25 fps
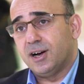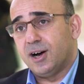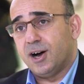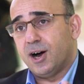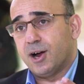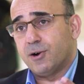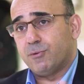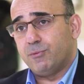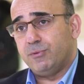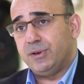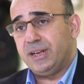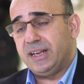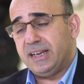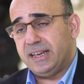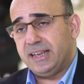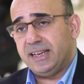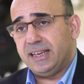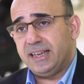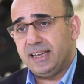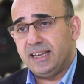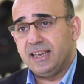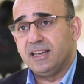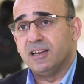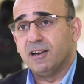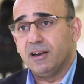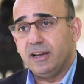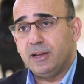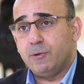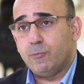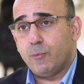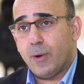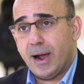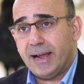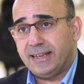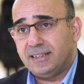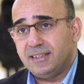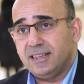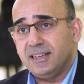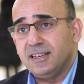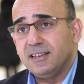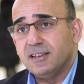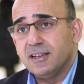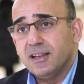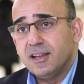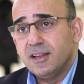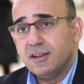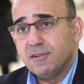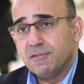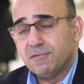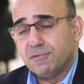are really eagerly waiting
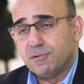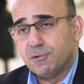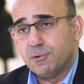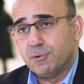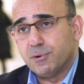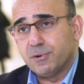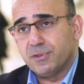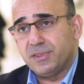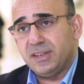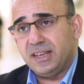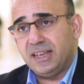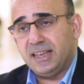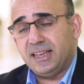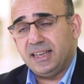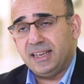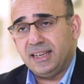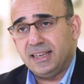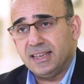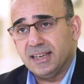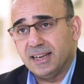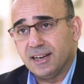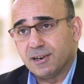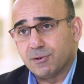for the